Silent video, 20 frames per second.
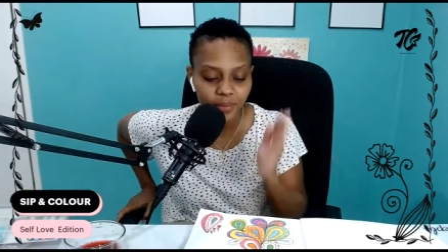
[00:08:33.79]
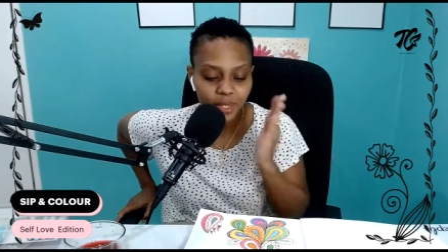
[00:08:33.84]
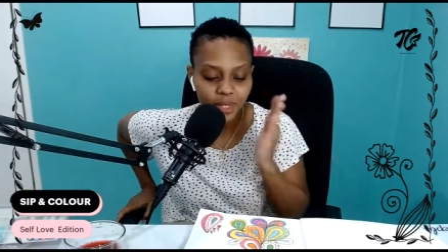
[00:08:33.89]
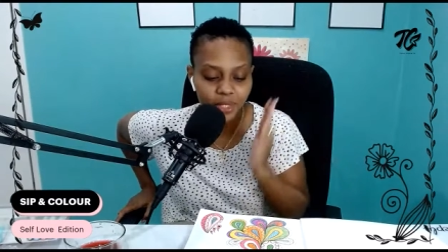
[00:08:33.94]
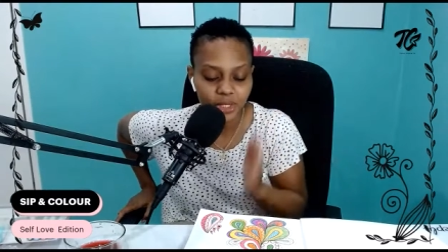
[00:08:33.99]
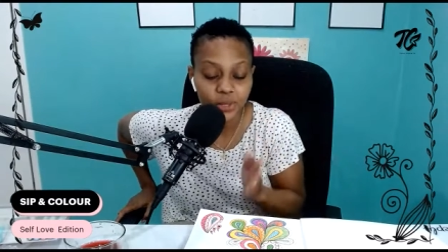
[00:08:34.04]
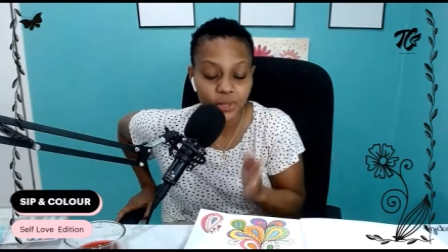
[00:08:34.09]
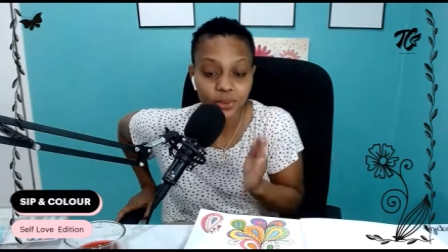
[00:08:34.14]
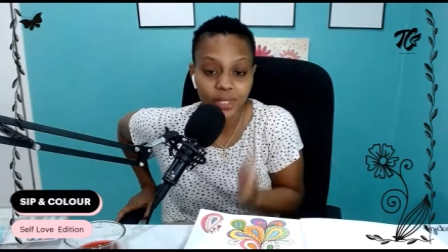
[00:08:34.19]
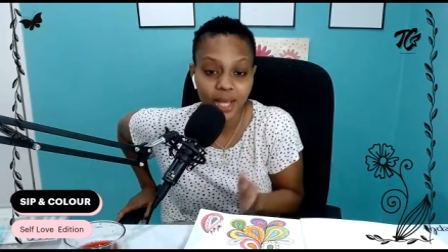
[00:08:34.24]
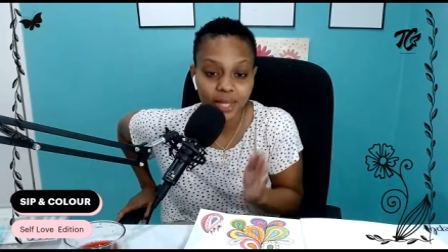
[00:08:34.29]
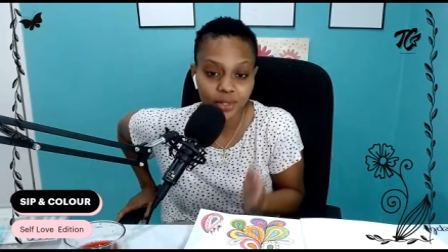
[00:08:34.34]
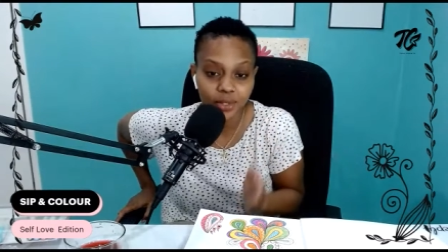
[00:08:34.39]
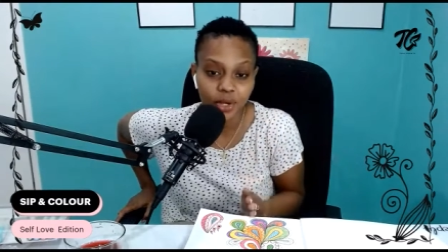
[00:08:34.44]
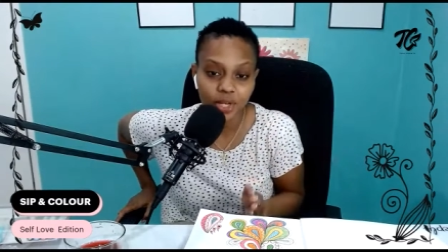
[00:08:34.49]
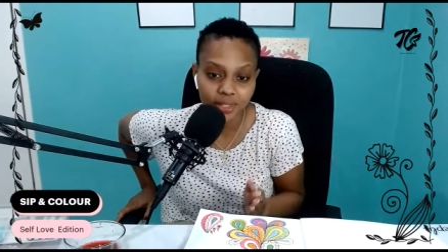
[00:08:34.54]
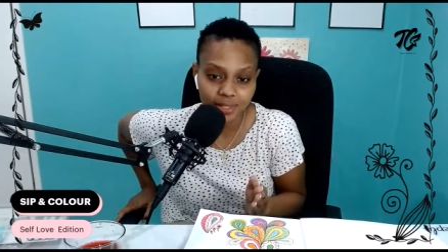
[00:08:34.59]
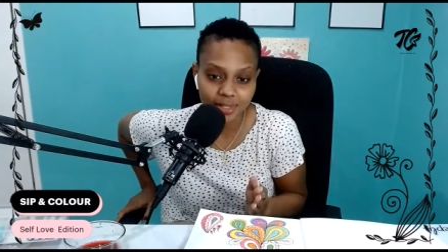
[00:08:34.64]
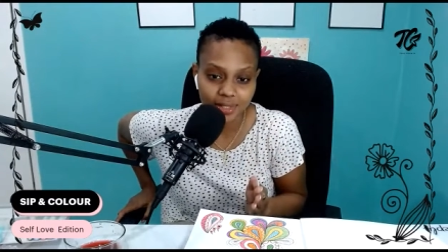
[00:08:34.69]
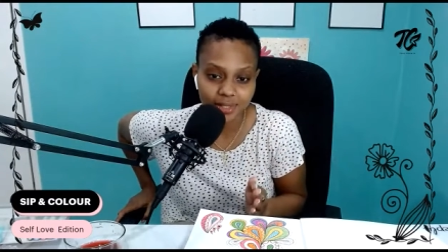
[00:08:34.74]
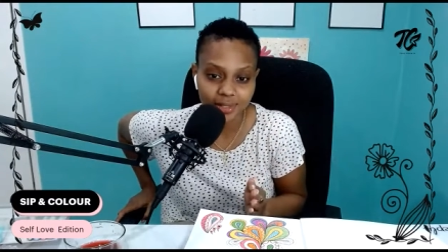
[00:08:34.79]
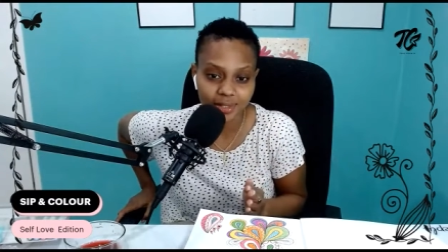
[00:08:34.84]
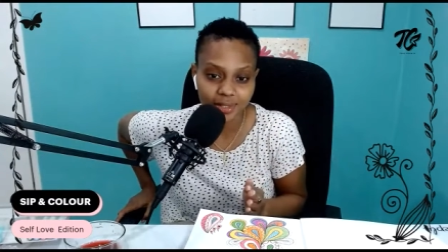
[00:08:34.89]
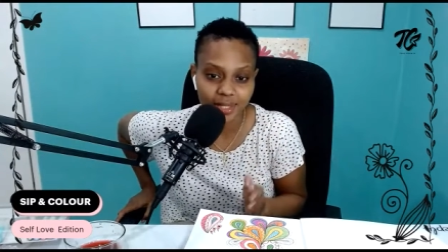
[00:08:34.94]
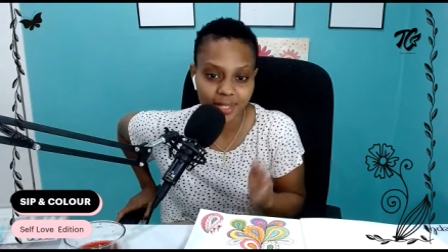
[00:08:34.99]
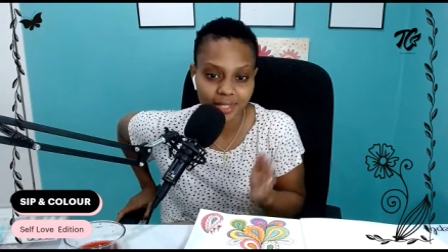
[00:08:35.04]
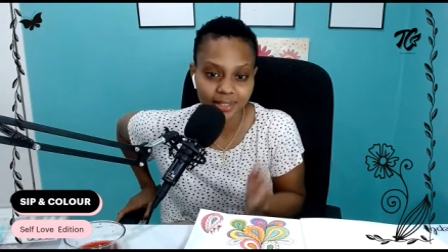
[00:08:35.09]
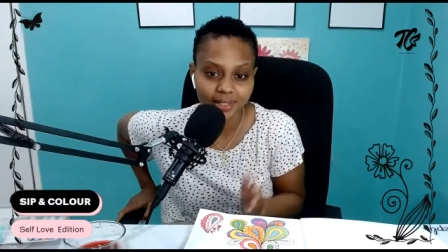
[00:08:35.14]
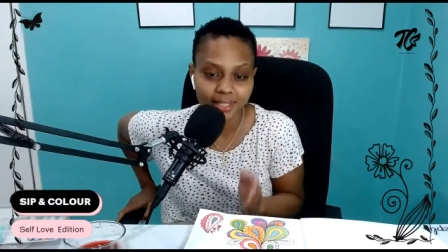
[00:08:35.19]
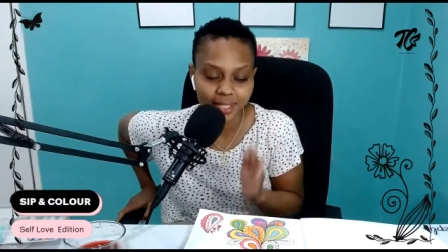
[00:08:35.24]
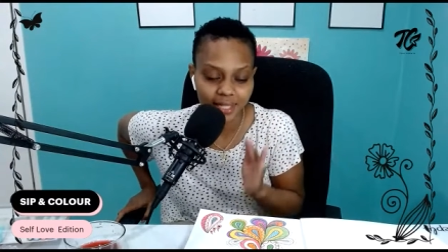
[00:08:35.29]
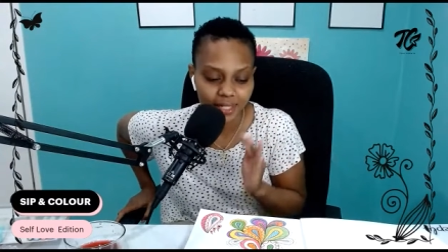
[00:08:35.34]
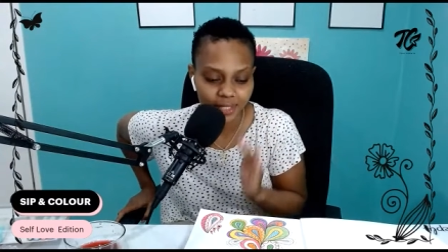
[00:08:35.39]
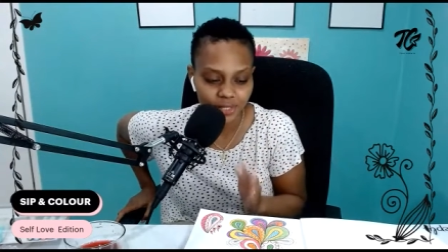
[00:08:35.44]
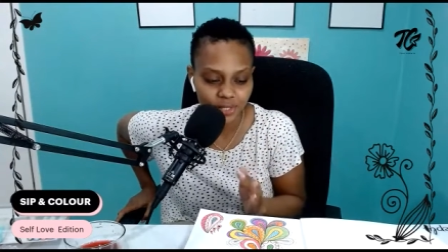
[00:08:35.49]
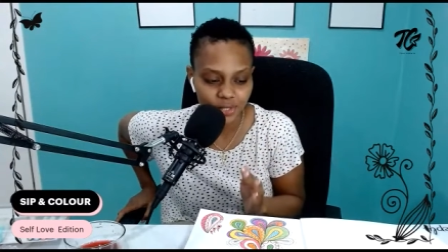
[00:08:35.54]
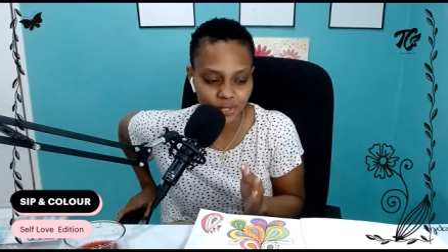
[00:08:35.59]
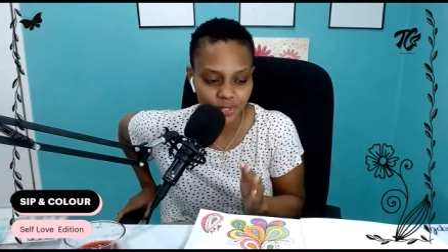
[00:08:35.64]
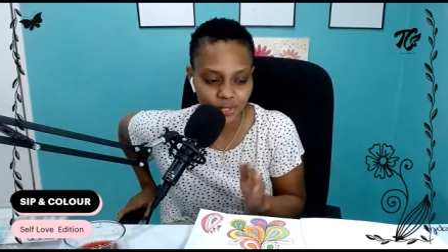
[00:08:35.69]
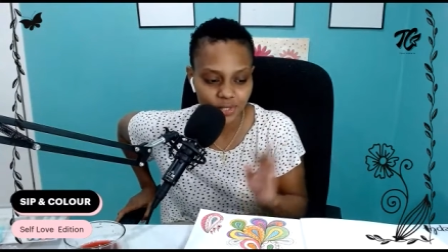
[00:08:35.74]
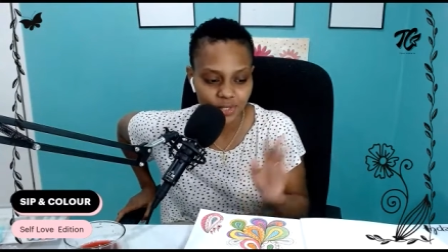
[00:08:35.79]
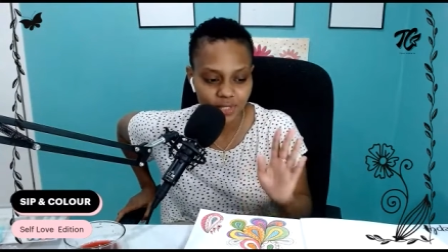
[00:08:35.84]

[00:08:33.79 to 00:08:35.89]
you cannot engage